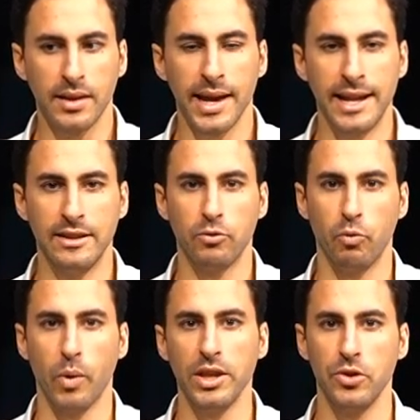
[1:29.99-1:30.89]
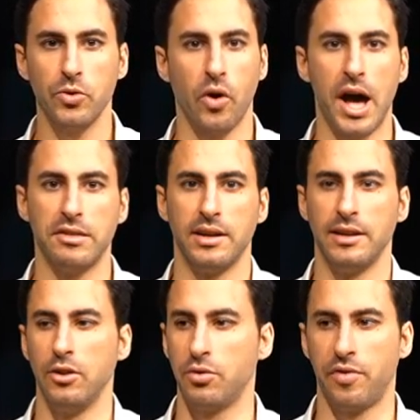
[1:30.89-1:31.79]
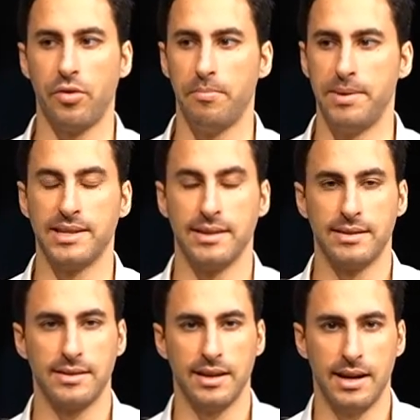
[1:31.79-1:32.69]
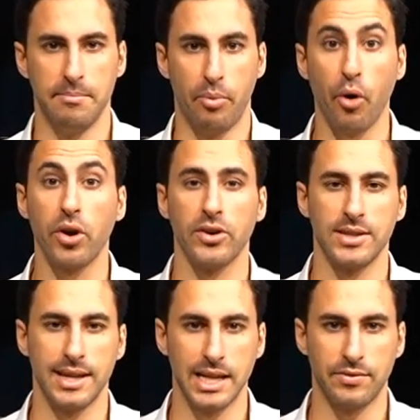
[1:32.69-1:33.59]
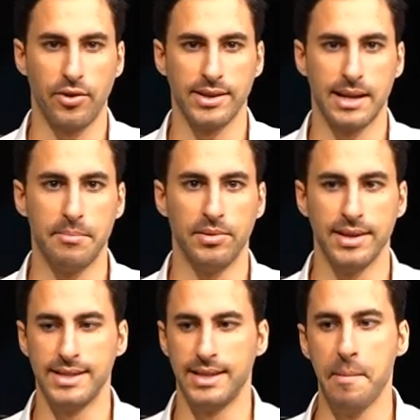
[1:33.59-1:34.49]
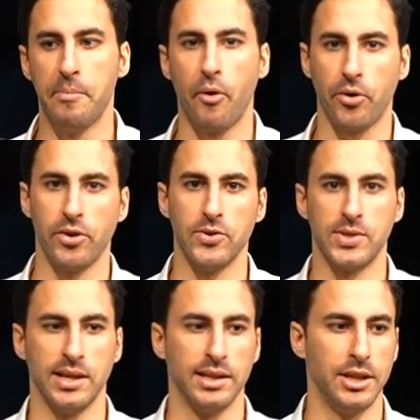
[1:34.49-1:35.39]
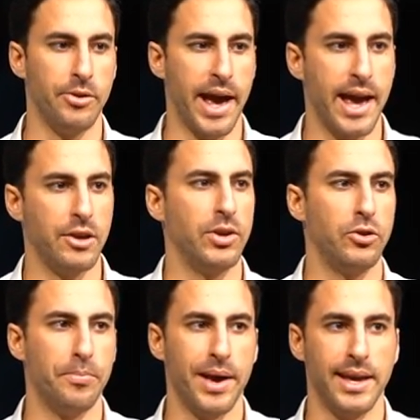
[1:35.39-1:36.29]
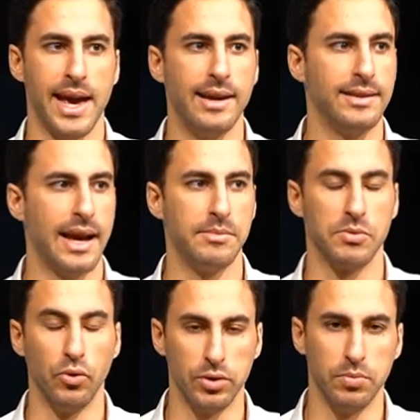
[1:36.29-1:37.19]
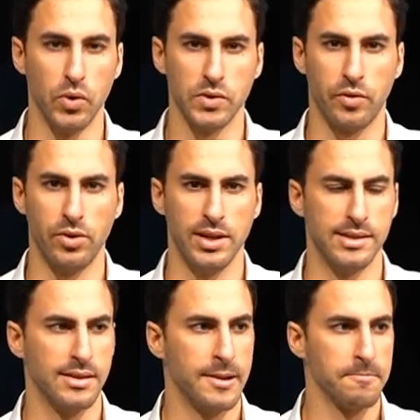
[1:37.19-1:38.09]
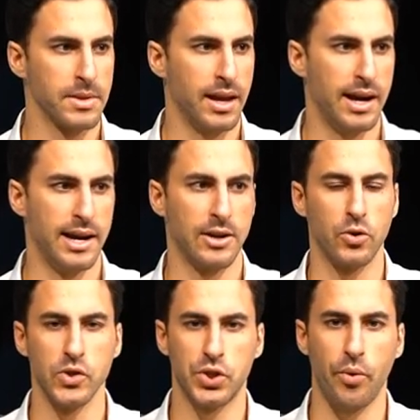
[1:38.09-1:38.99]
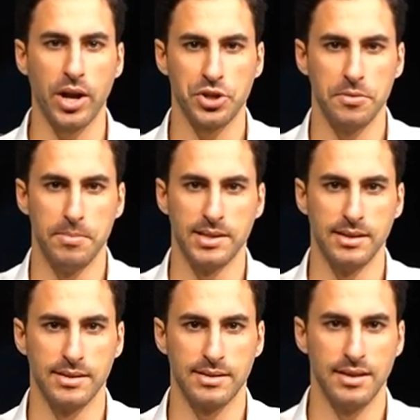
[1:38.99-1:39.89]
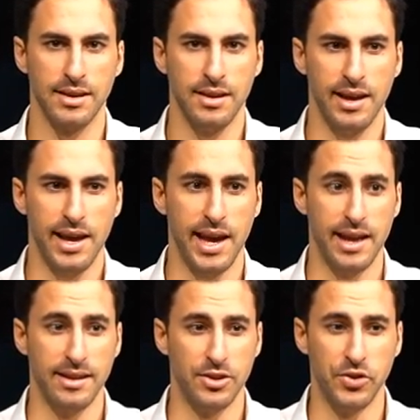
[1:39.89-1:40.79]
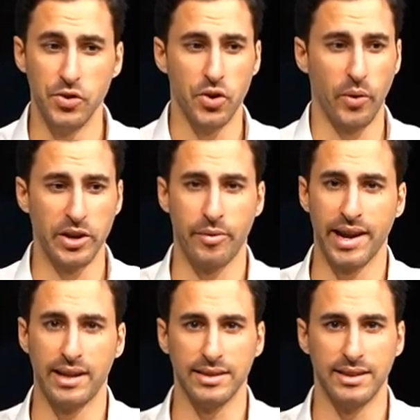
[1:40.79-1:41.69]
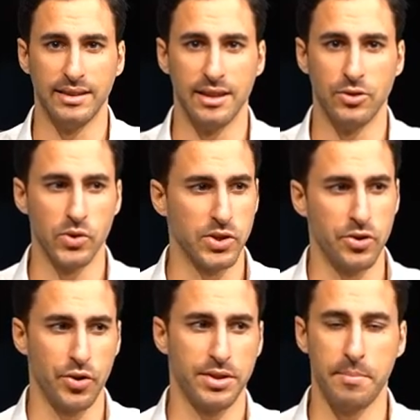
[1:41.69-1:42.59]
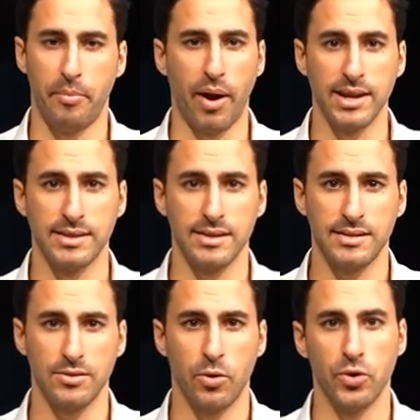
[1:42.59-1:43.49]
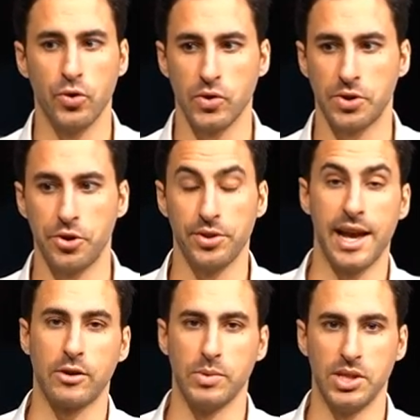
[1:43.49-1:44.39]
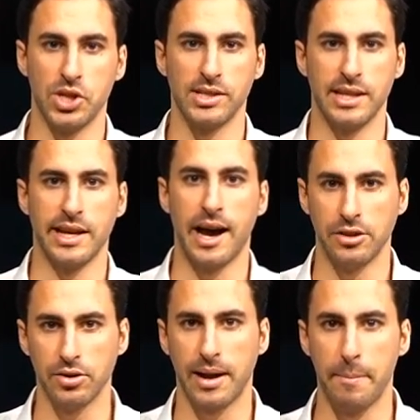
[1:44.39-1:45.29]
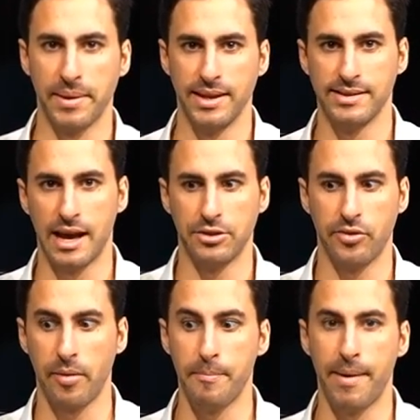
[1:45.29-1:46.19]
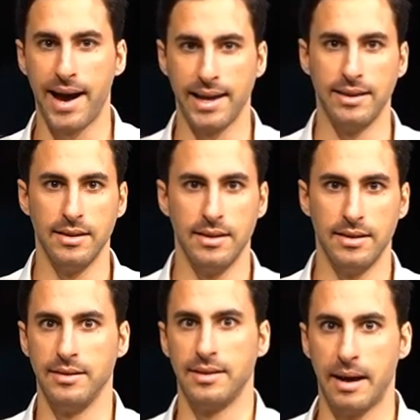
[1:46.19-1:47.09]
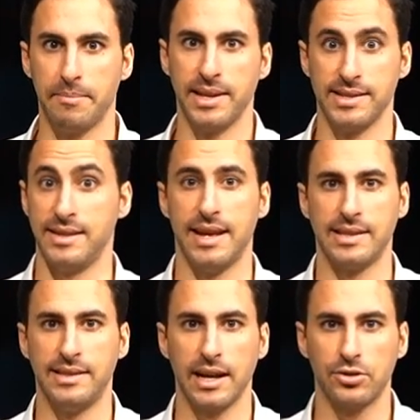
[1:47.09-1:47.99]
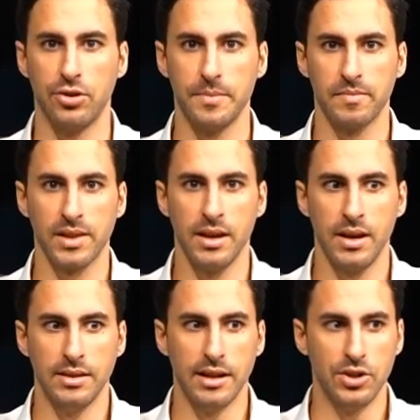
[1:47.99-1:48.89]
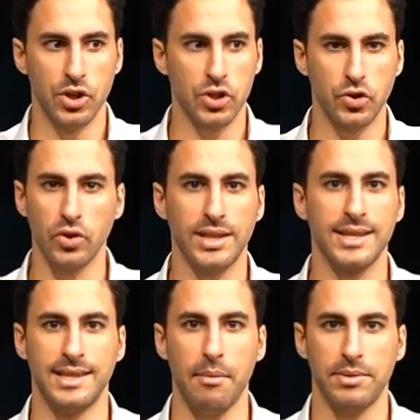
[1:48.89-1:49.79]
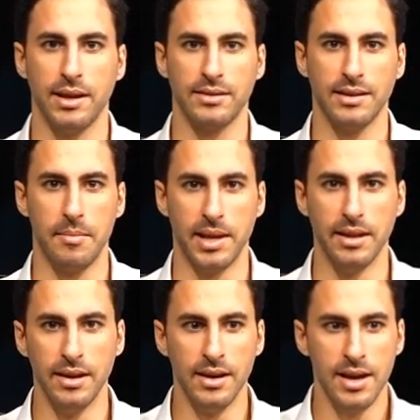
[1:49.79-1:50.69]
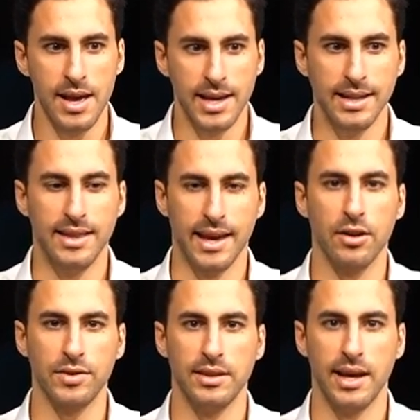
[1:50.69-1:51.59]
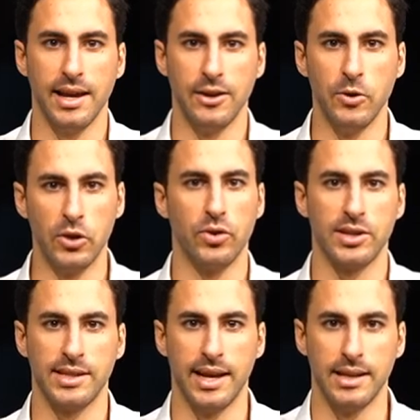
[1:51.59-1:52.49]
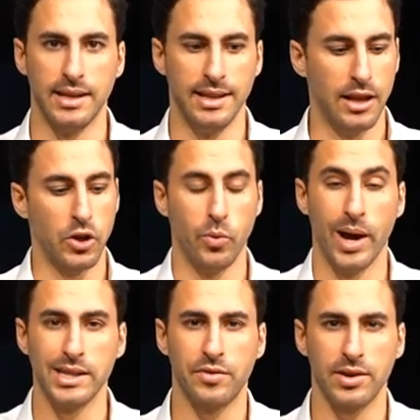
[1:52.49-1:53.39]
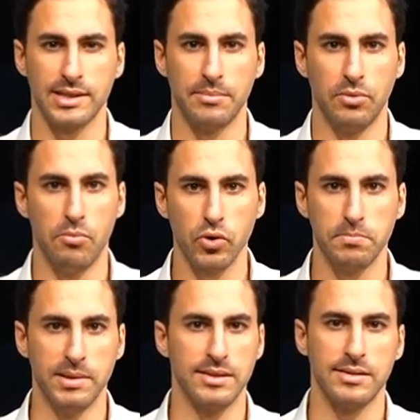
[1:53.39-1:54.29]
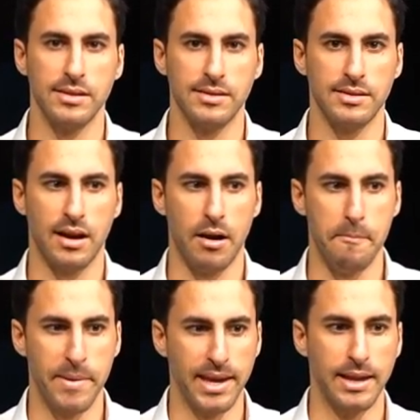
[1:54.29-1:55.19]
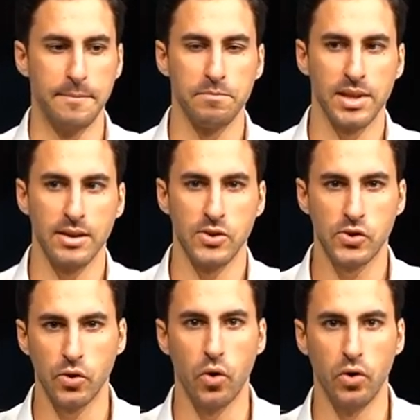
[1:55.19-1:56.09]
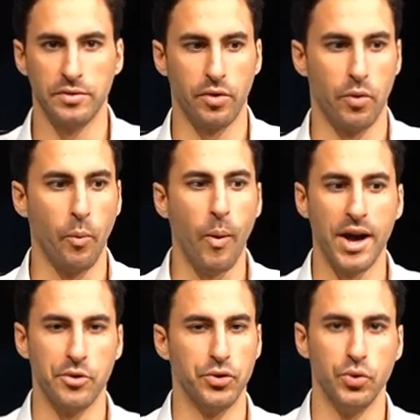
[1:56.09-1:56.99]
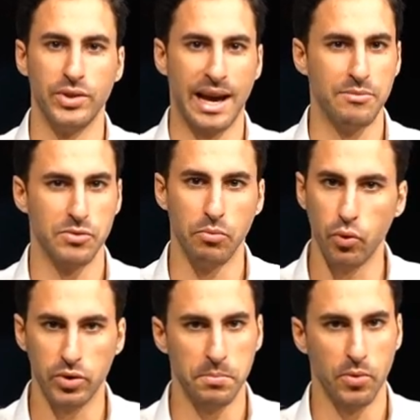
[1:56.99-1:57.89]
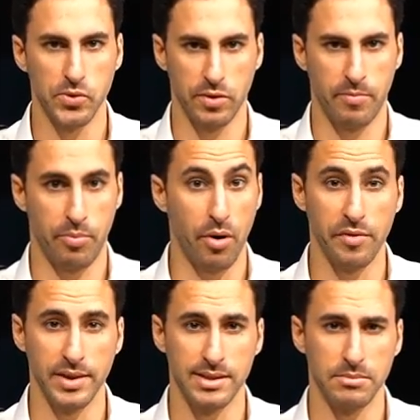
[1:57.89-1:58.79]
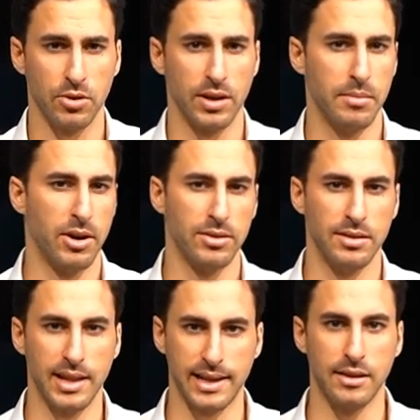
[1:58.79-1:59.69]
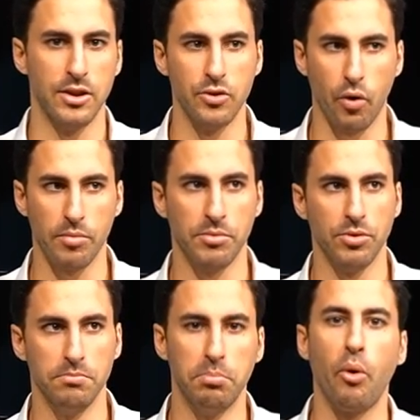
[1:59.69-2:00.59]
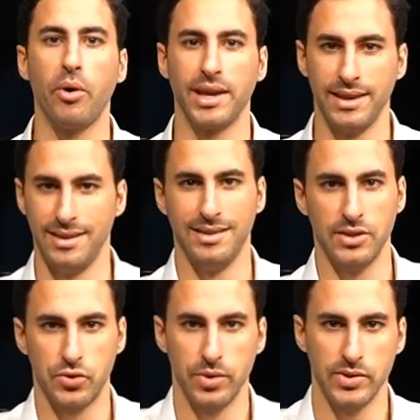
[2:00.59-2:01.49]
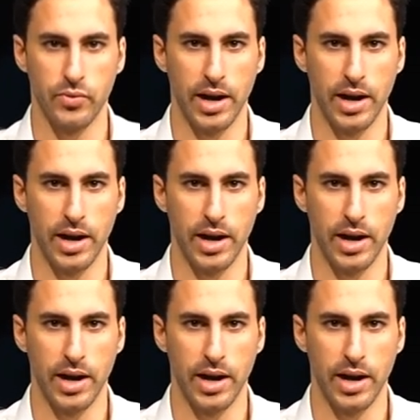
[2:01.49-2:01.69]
And when you go out there and look for business uh, broker sites, for example, and see a broker is telling you, hey, you need to pay eight times multiples for this uh, construction business, and you know in reality that those are not the prices or those are not the acquisitions that other companies out there are buying companies in that sector, then just don't accept that. I mean, in the end of the day, you need to understand in the US, for example, most businesses are being sold for one or two times multiples of profits. I'm talking about like the normal boring industries,